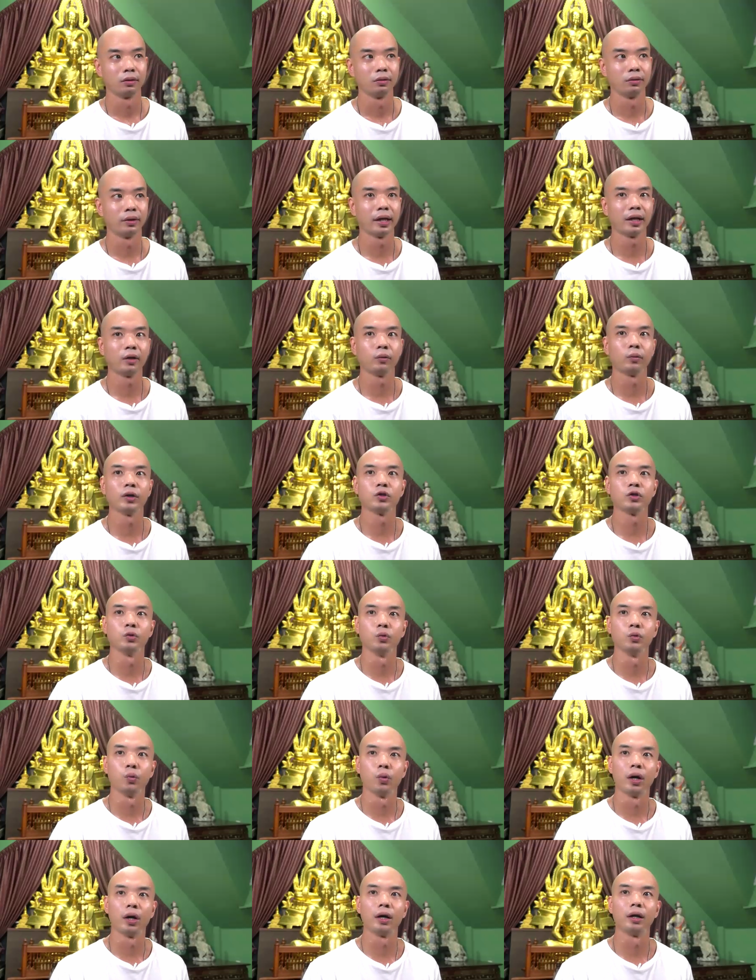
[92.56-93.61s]
To get what
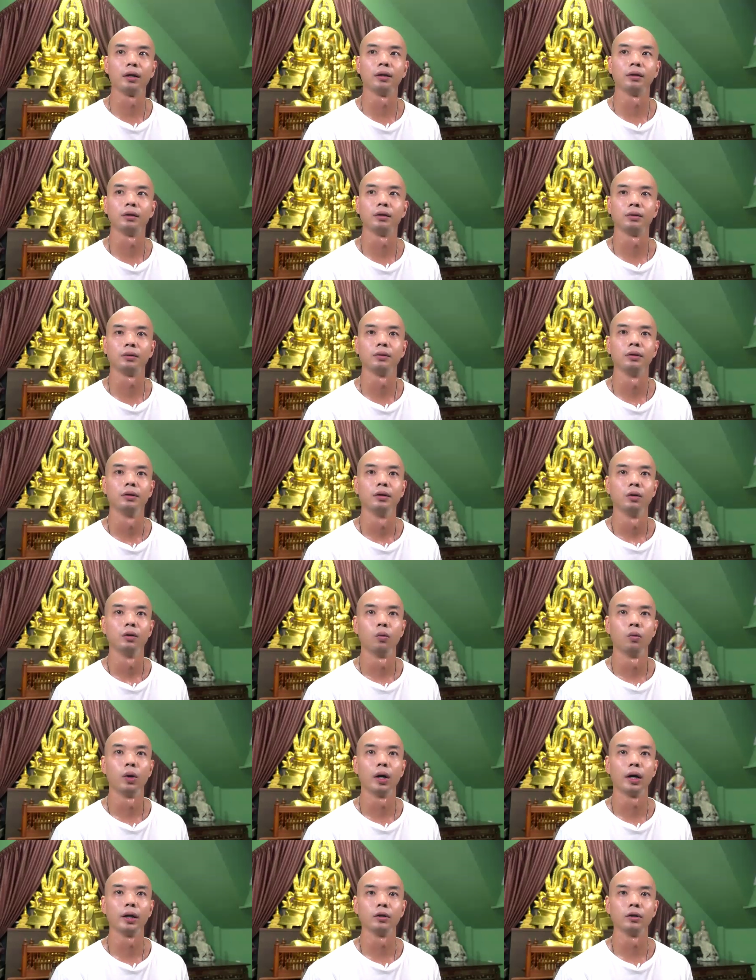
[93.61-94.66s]
you want,
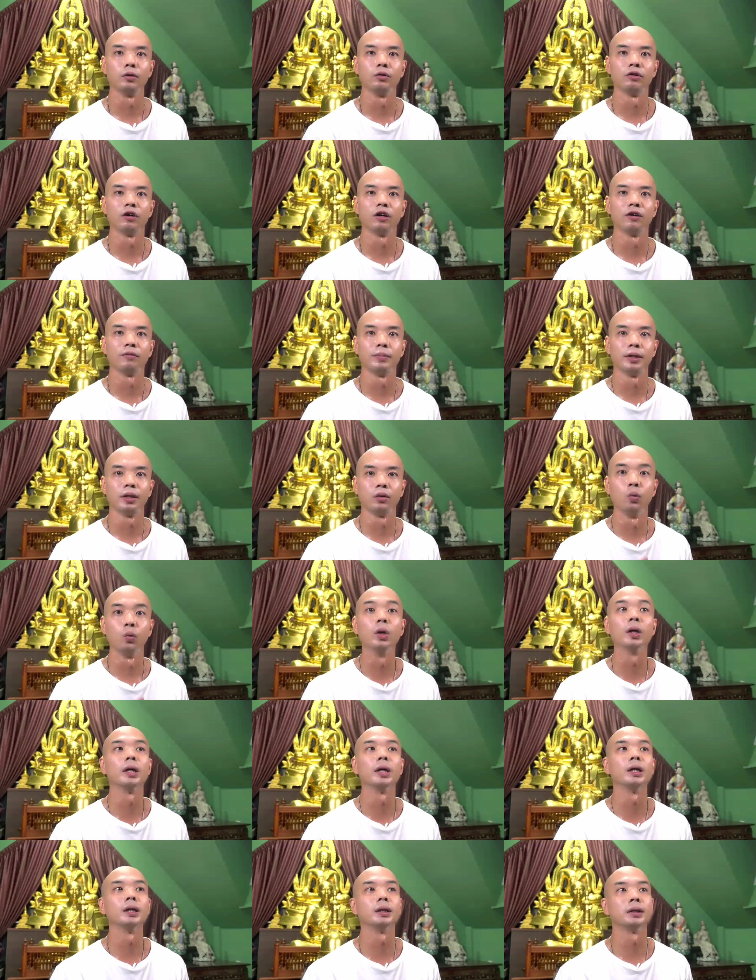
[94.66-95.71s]
what you have been
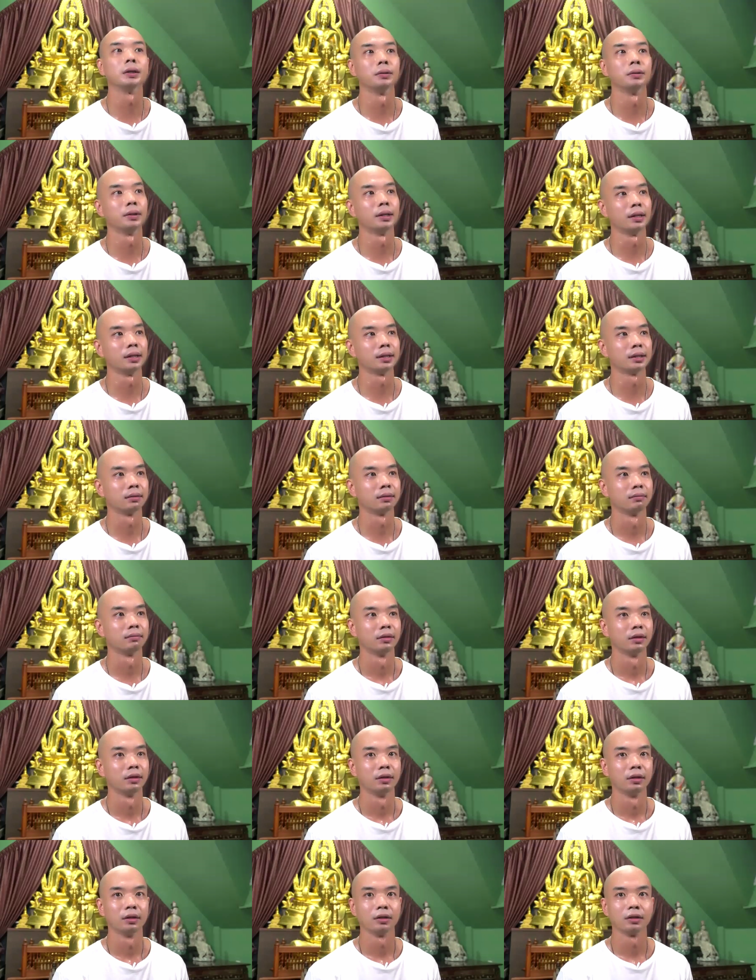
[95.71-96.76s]
working towards,
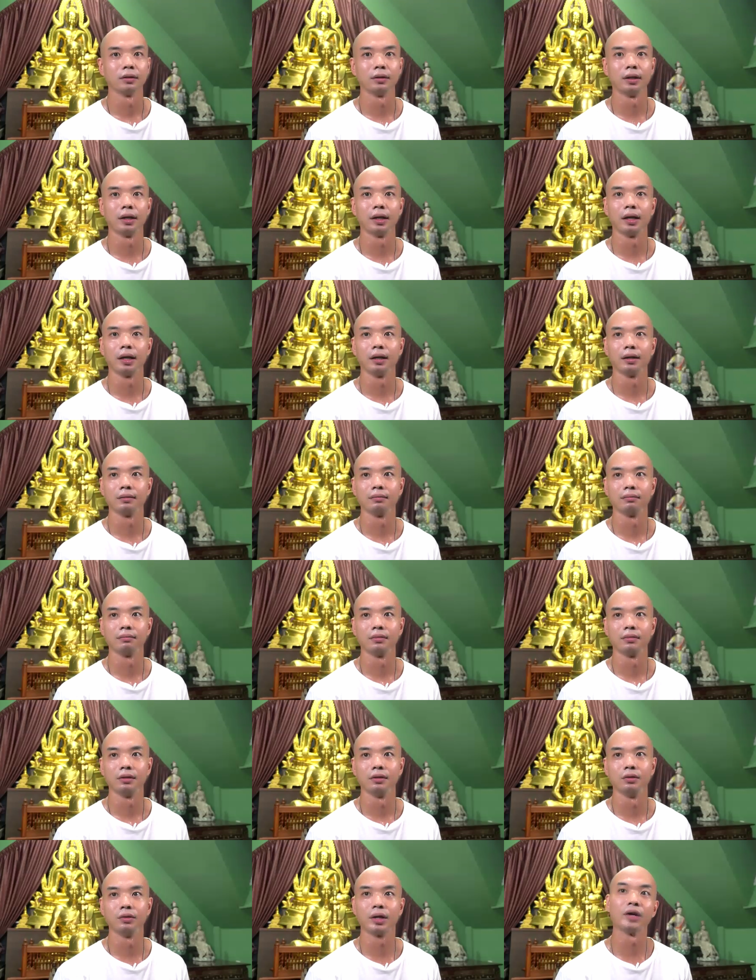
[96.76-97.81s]
so that
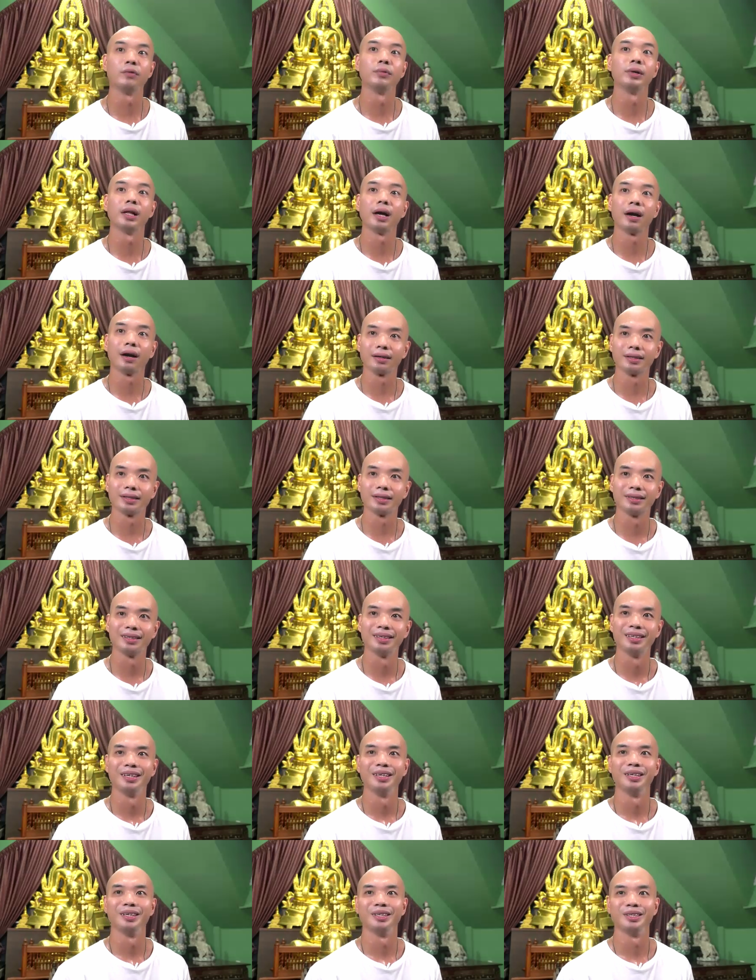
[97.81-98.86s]
you can relax,
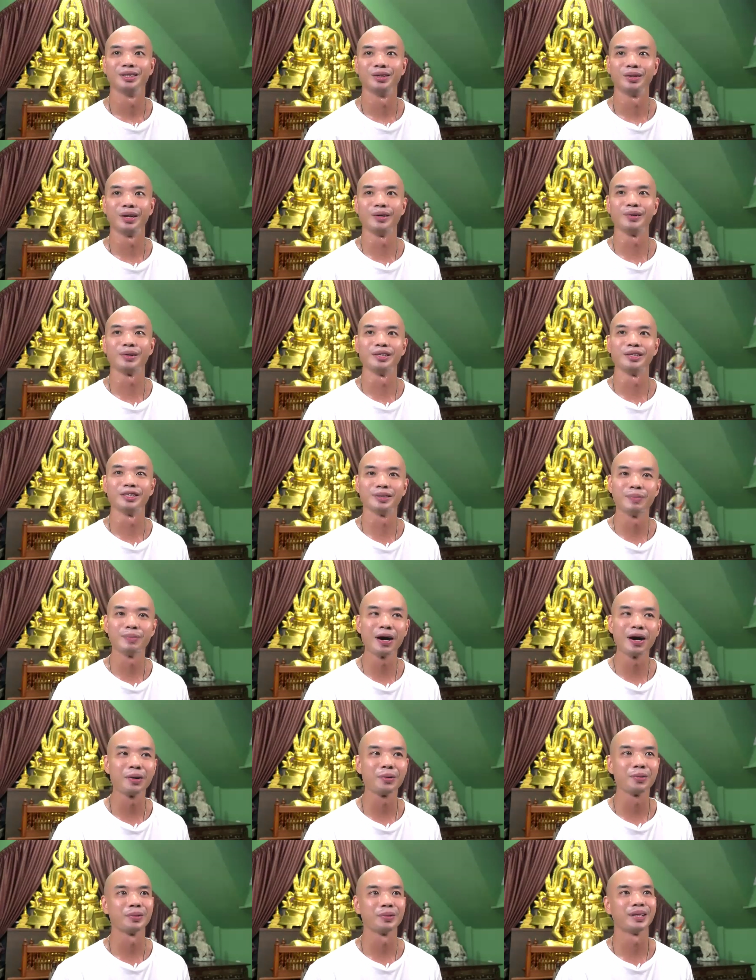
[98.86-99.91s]
so that you can
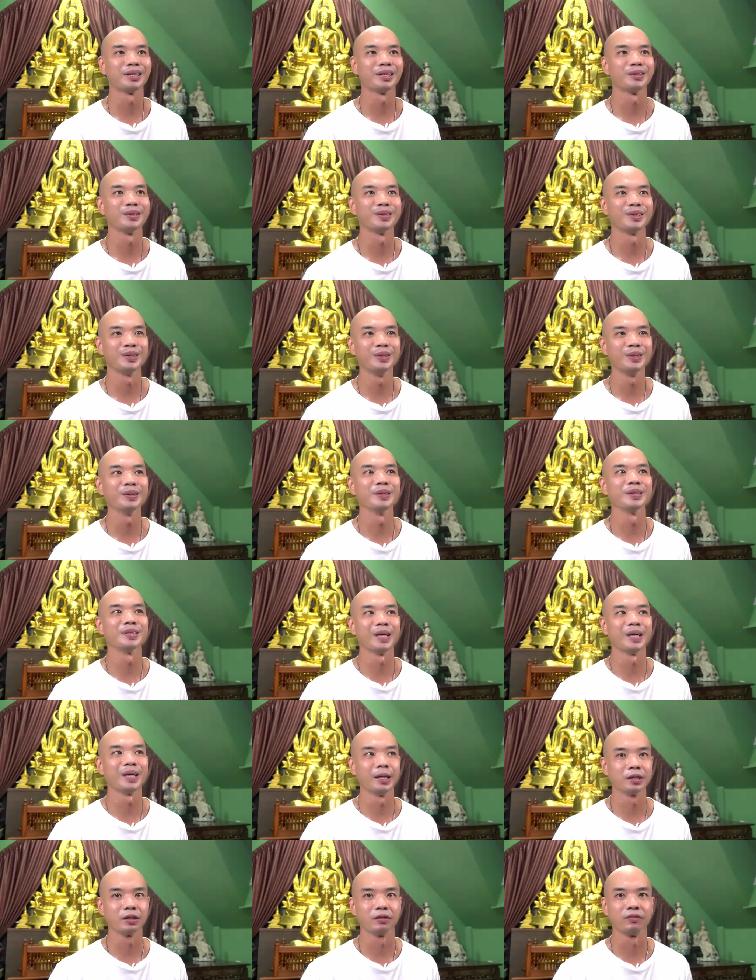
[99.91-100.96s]
smile. That's also a
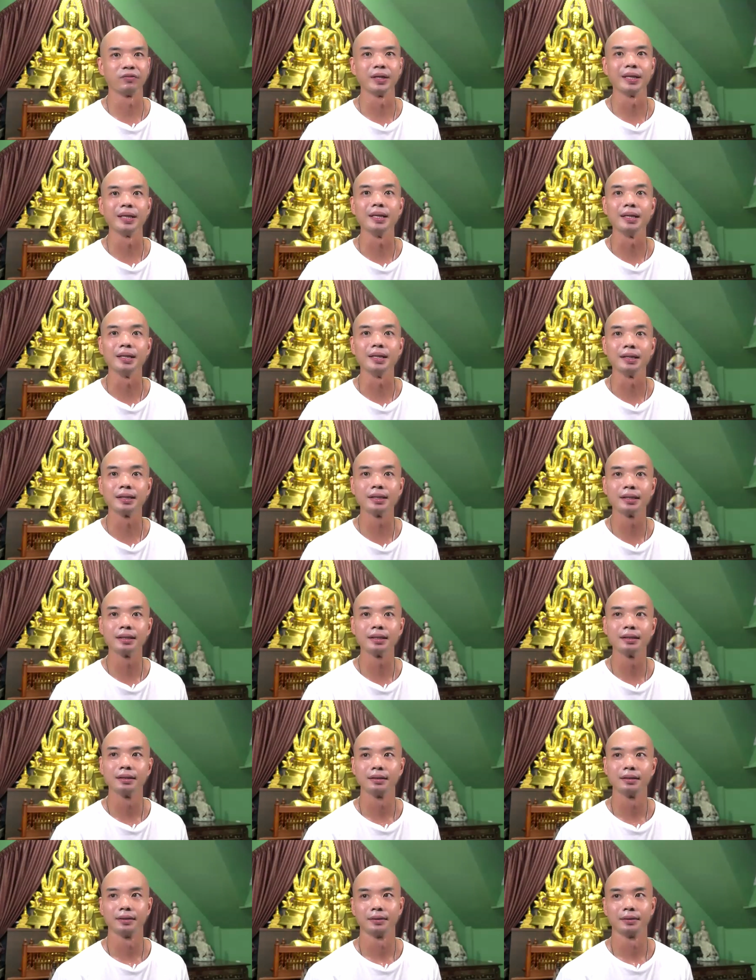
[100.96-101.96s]
sense of ease.